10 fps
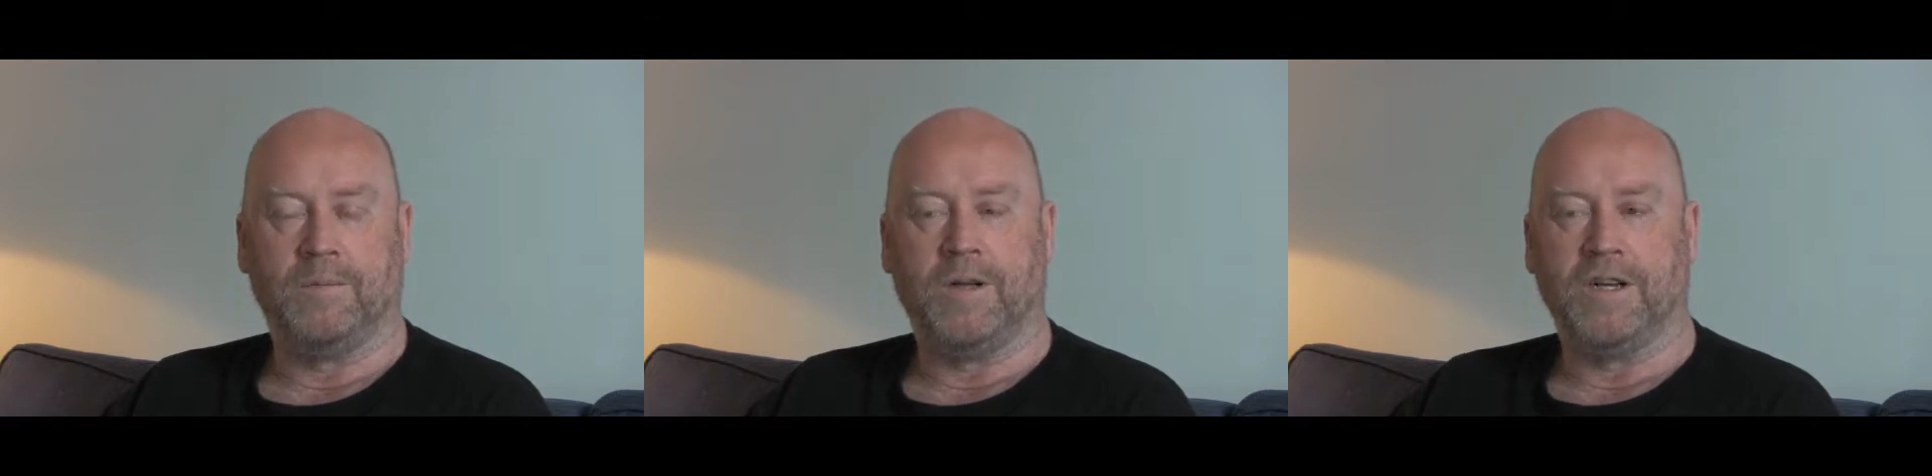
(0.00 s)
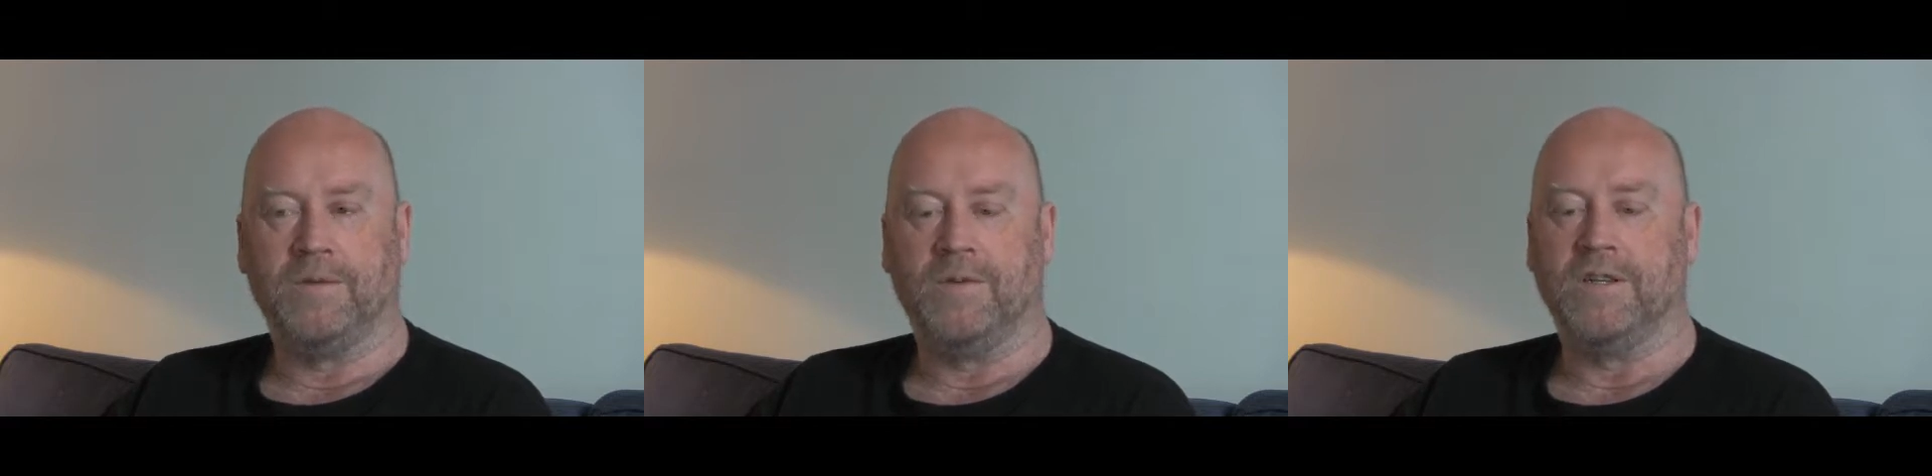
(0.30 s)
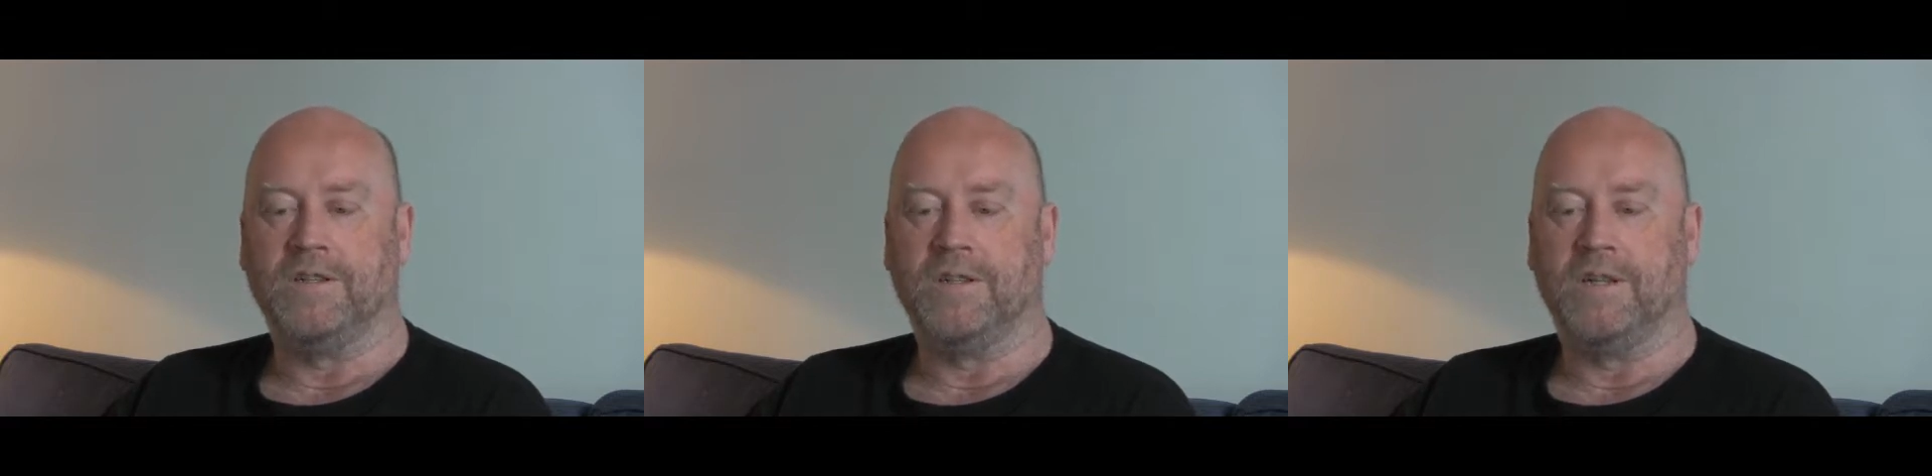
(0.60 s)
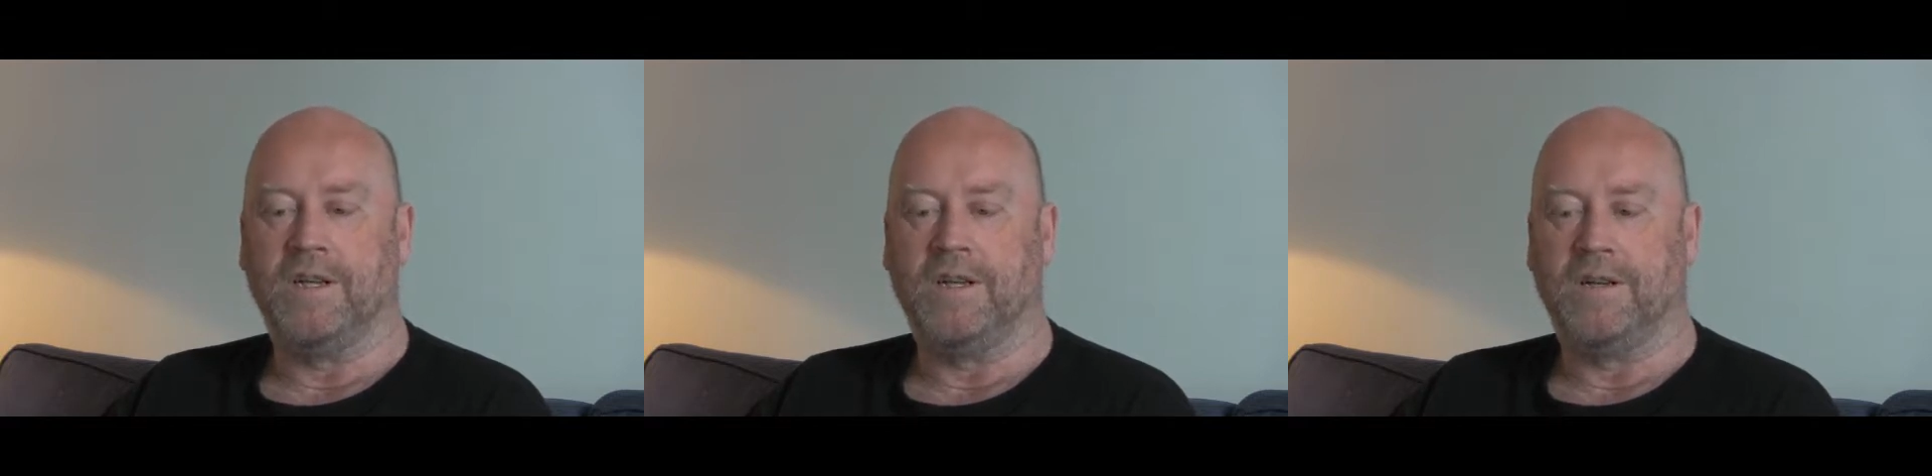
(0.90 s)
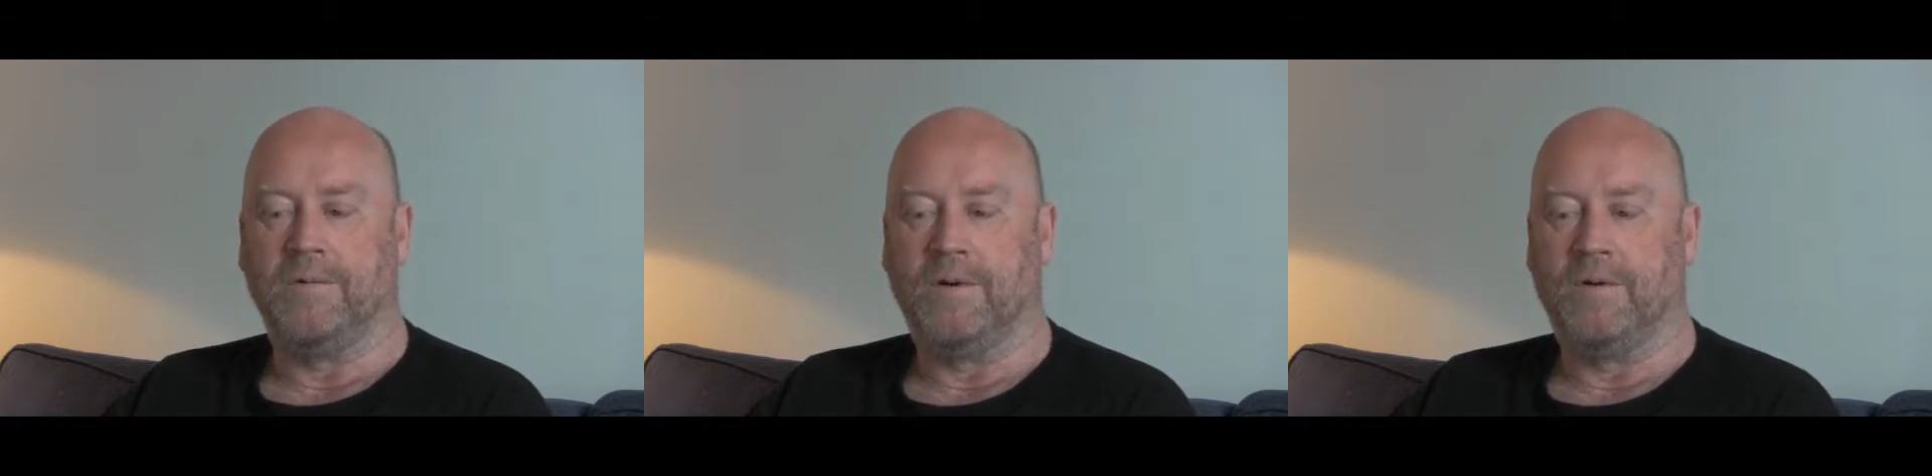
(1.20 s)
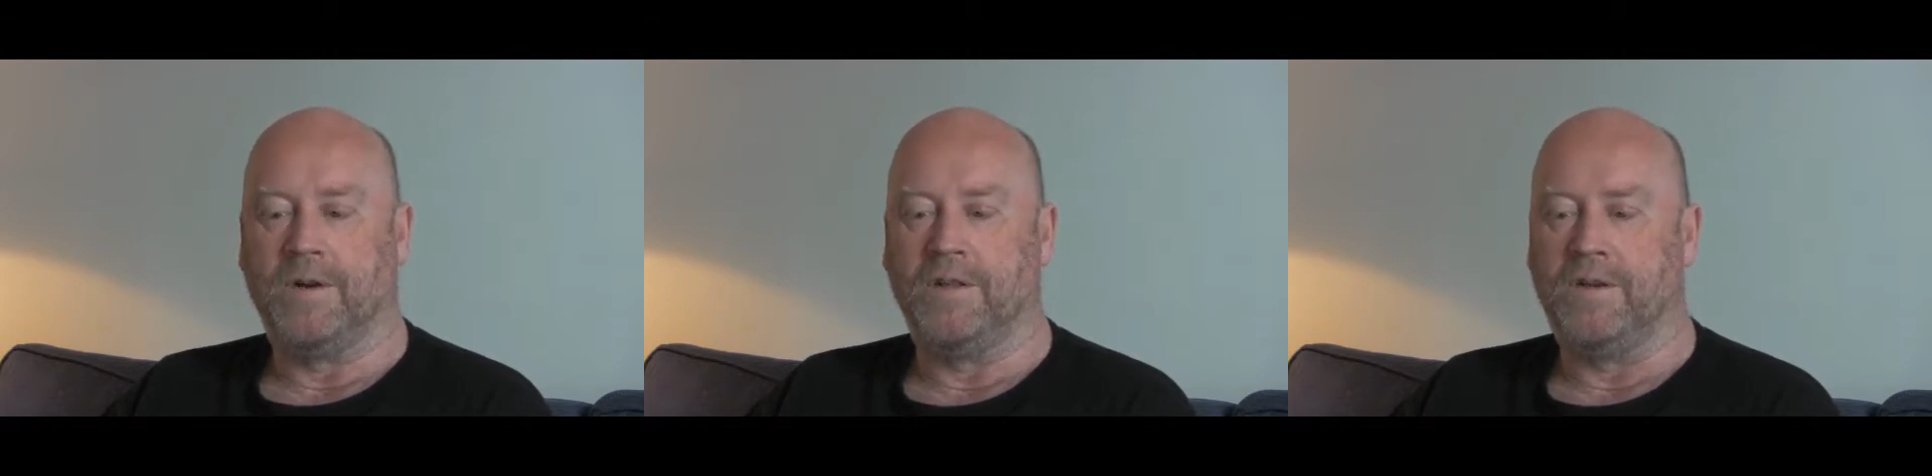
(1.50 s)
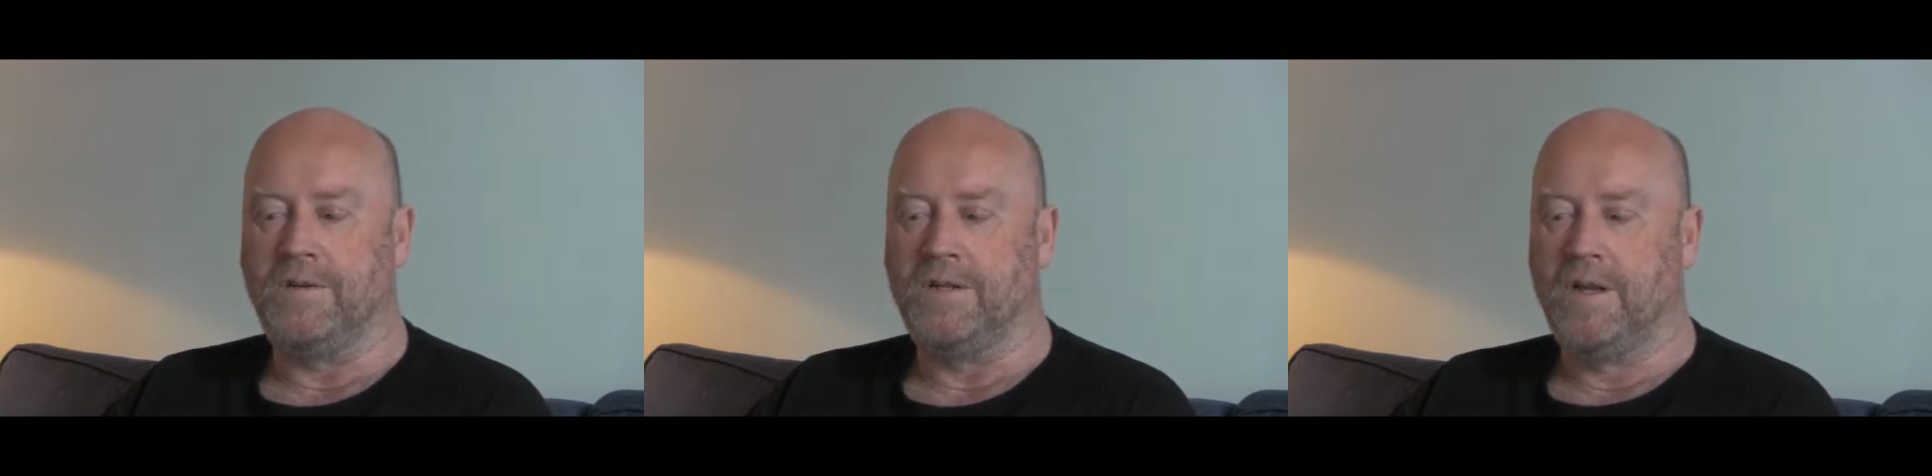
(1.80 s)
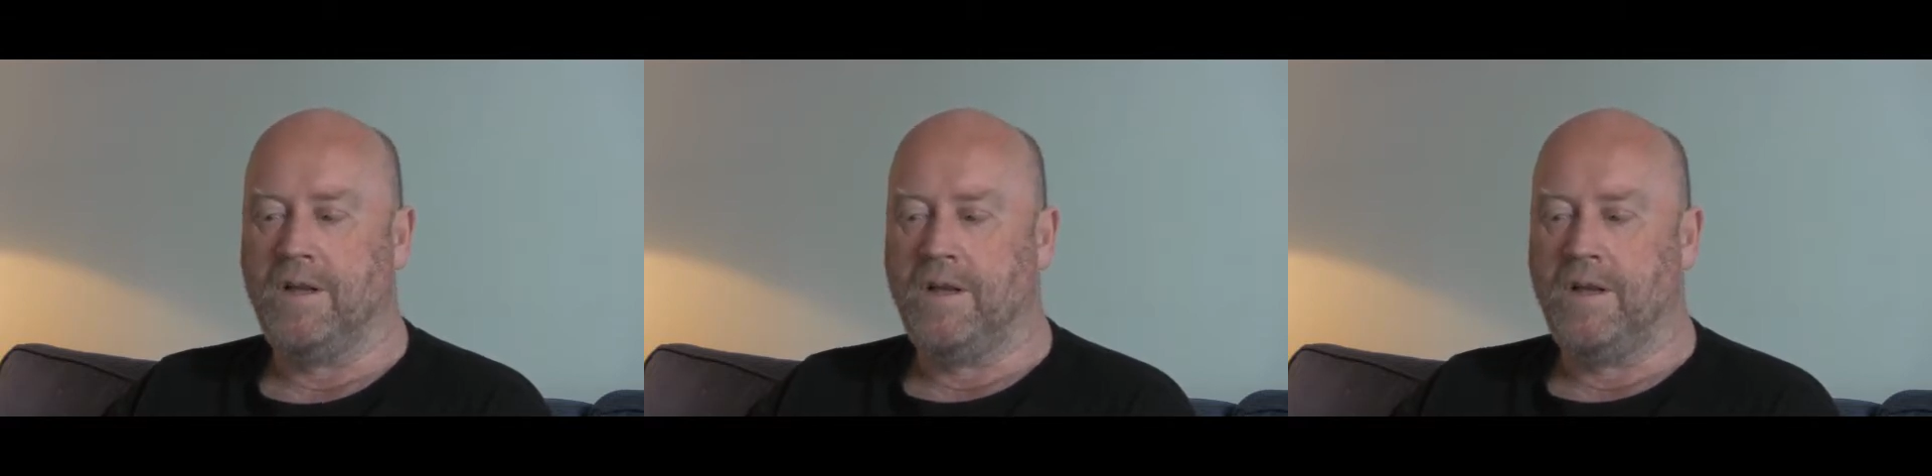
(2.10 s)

activities and that around those.